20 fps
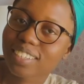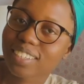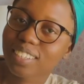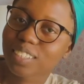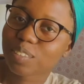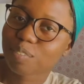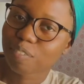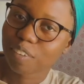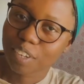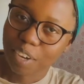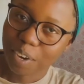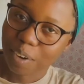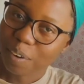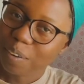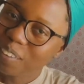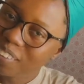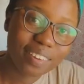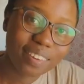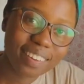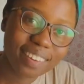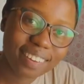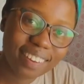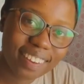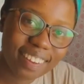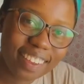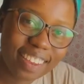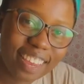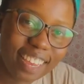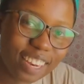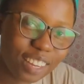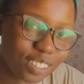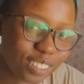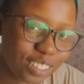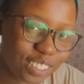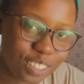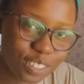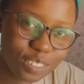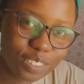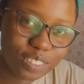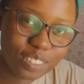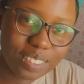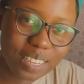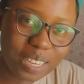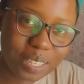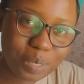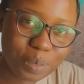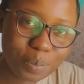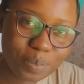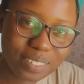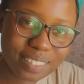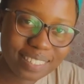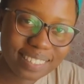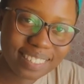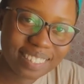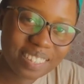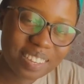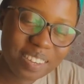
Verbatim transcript: this video and I'll see you in the next one.